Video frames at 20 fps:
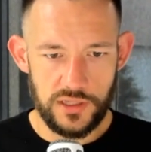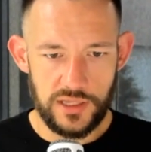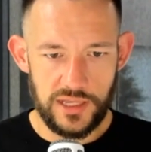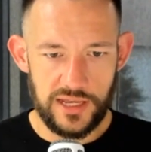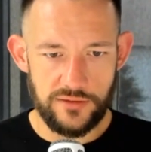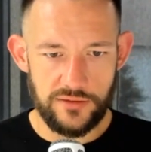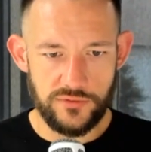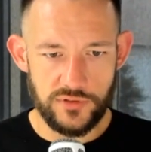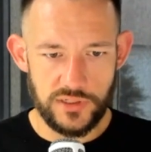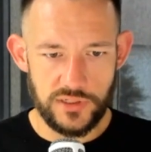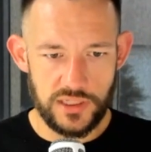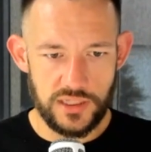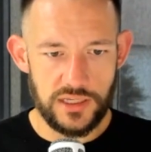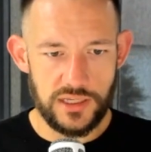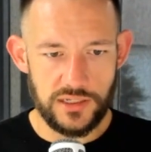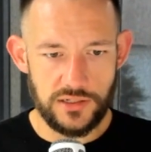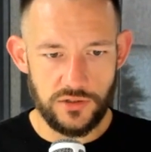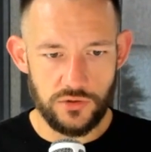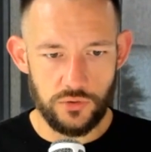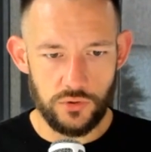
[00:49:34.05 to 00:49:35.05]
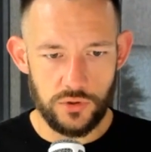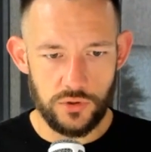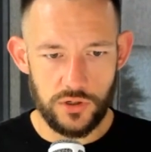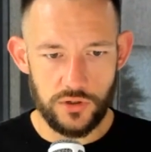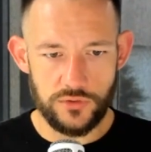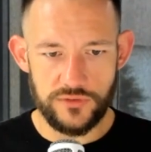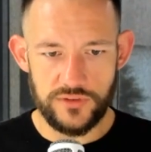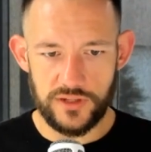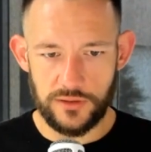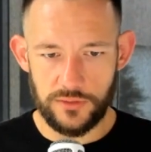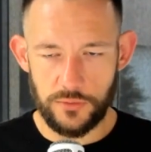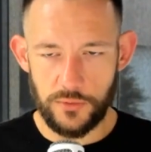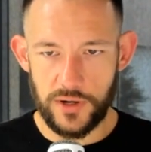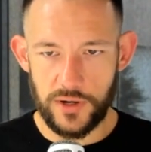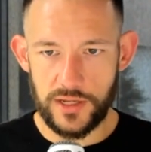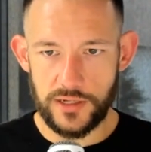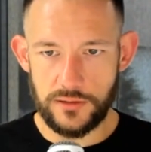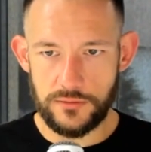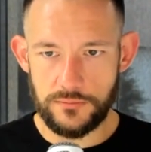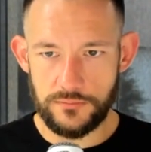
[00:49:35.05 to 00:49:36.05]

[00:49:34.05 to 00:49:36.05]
heavily in your hosting thread.